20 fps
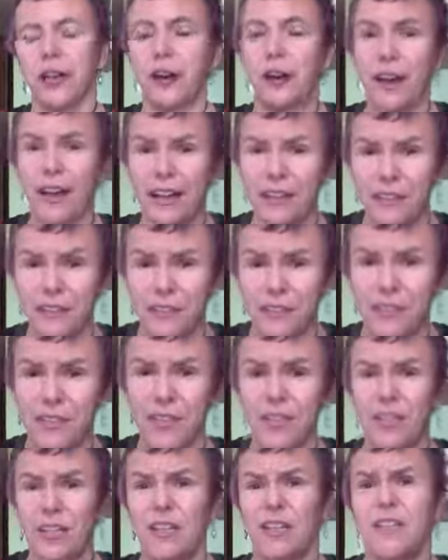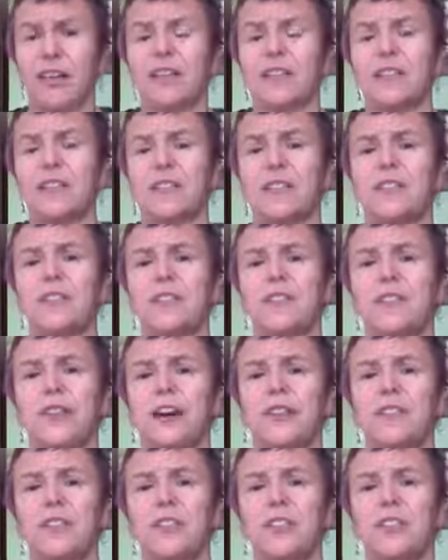Now, I live at
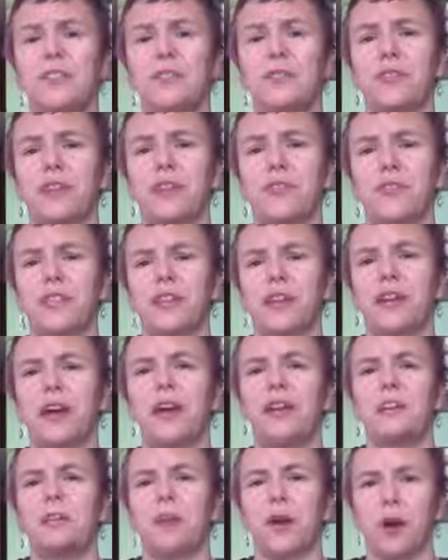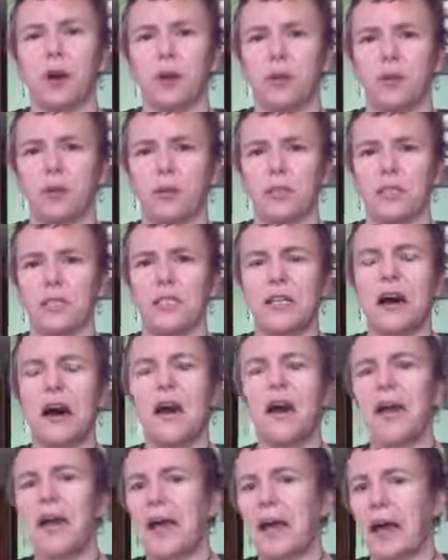6,500 feet in Colorado. It's
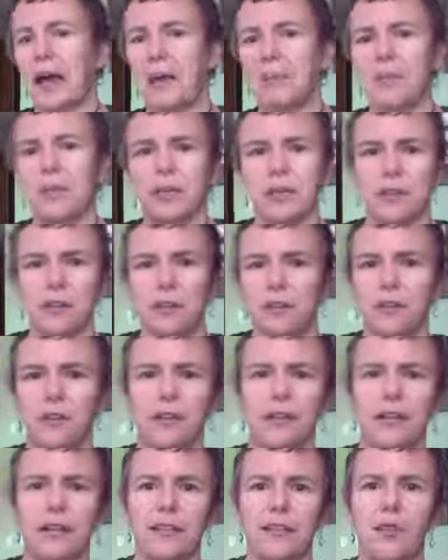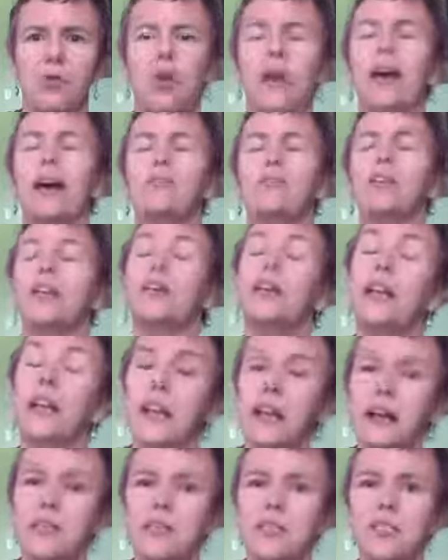not going to happen here, and I don't have a
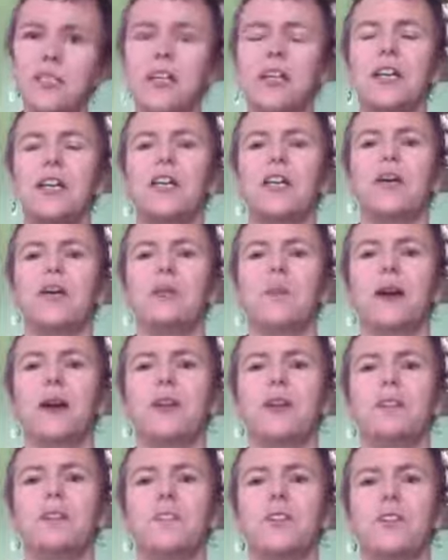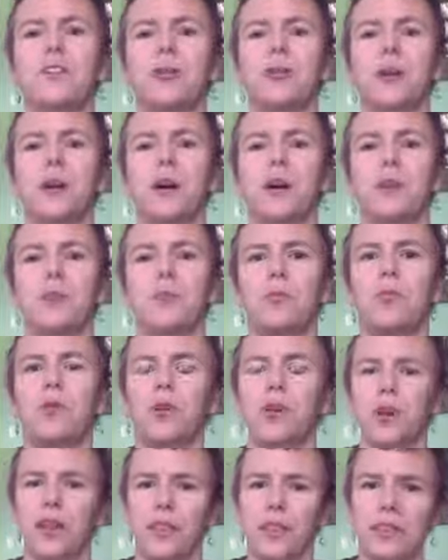greenhouse. But if you are
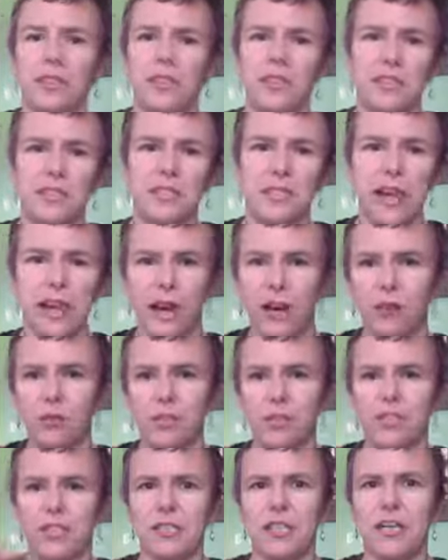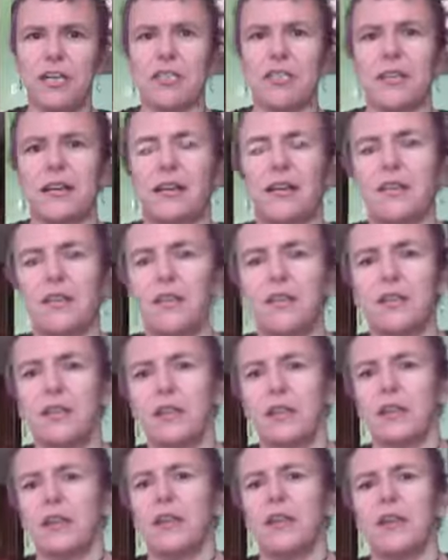more in the south, say down
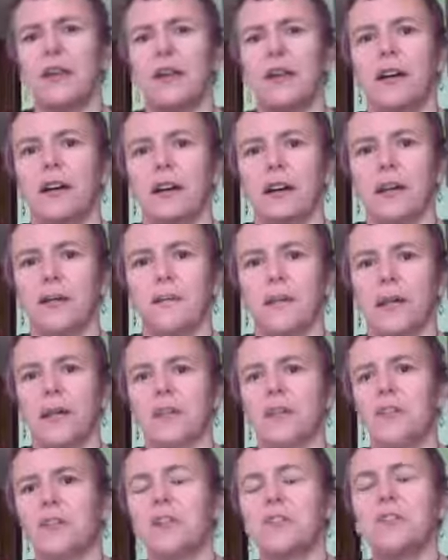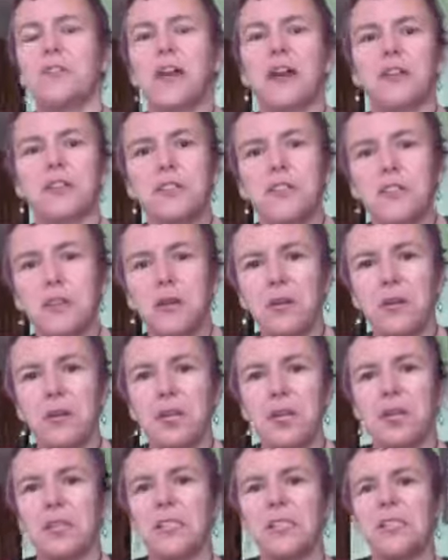in um, southern
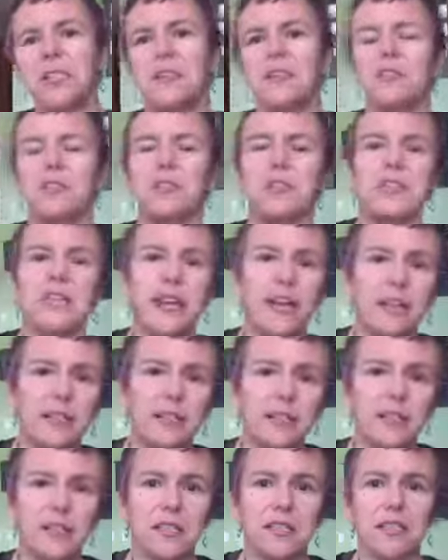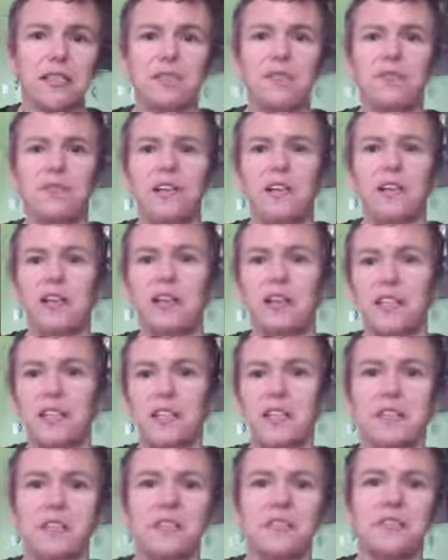Arizona, southern Texas, very
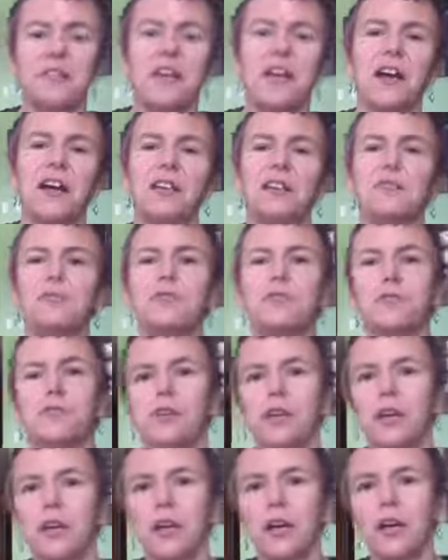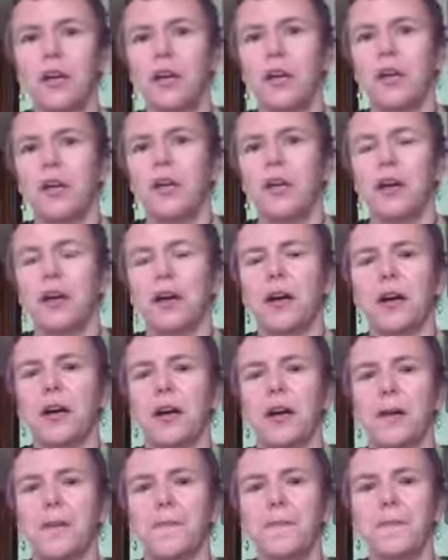southern California,
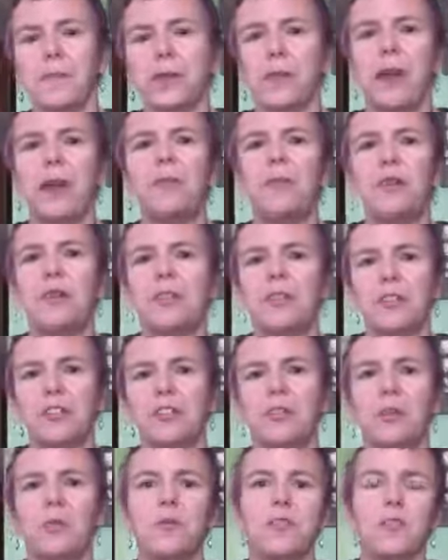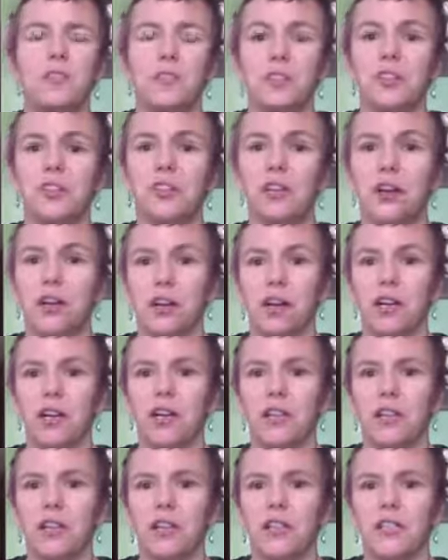uh, you might be able to grow this in your
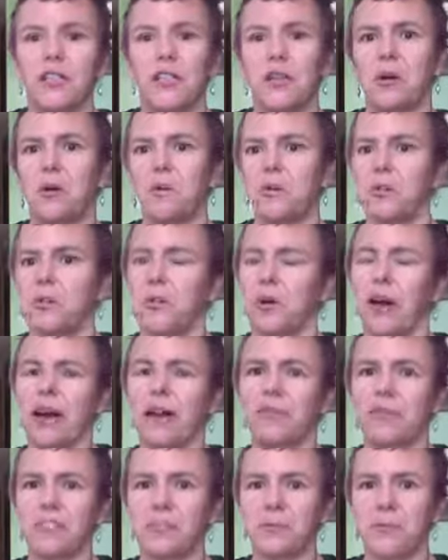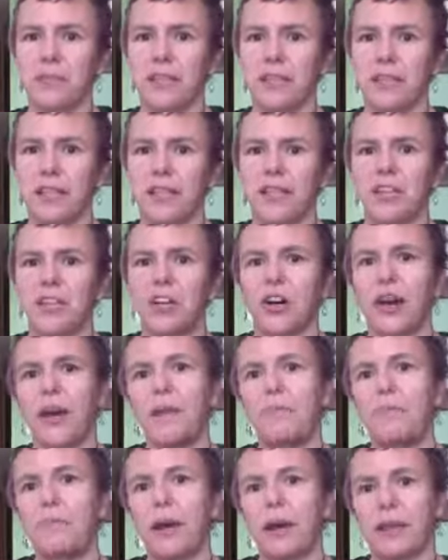garden. So you'll have something that's
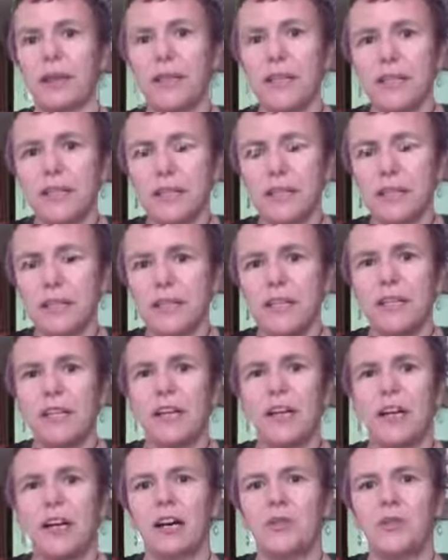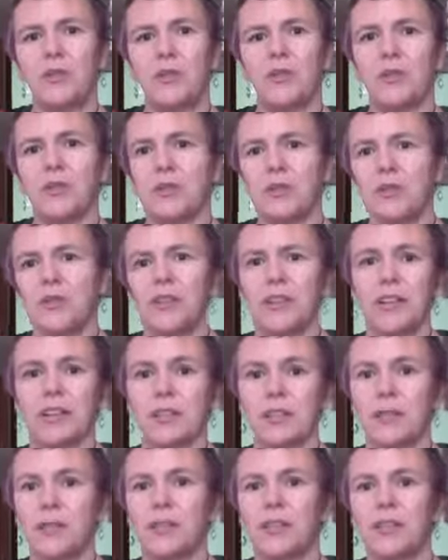great medicine, uh, but you'll also
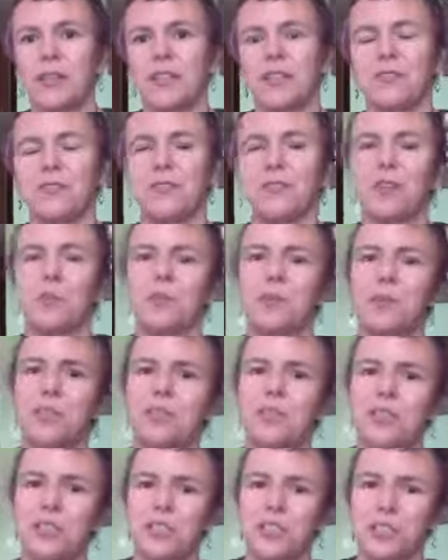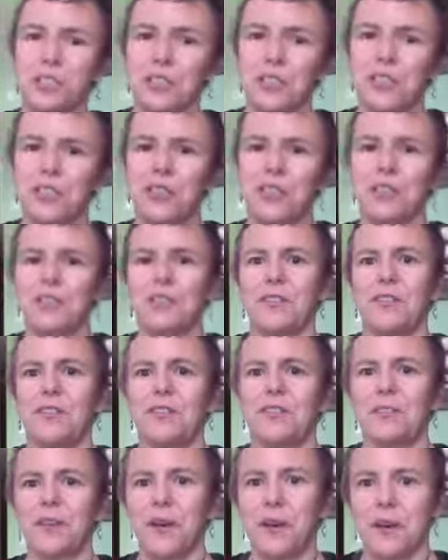have something that's a really pretty addition to
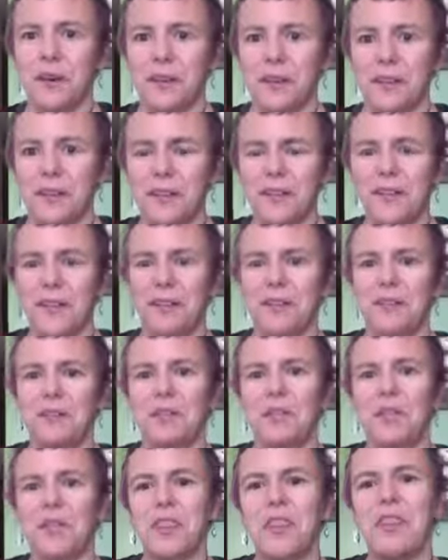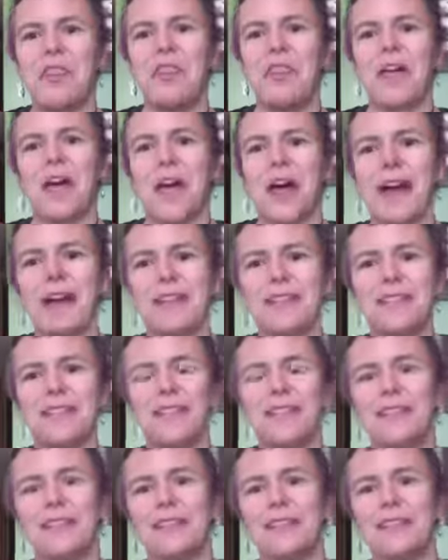your garden. And with that,
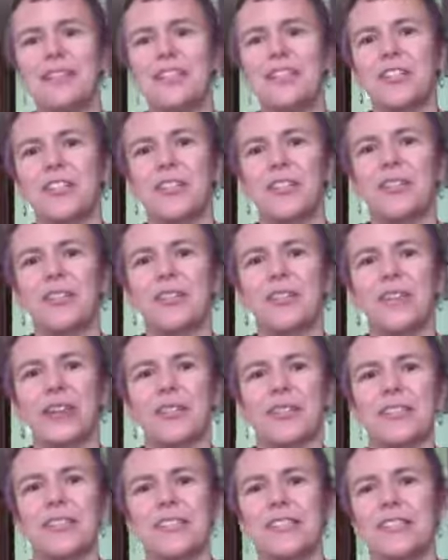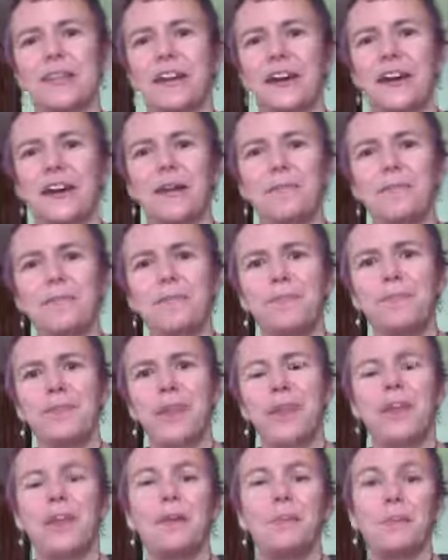until next time,
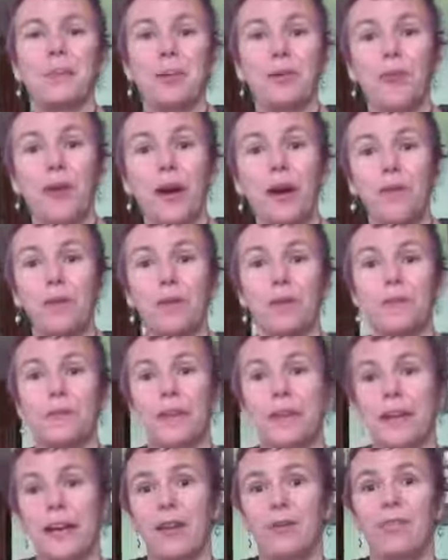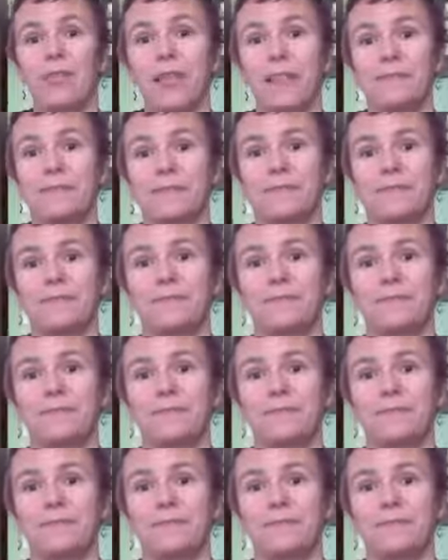be well, be healthy.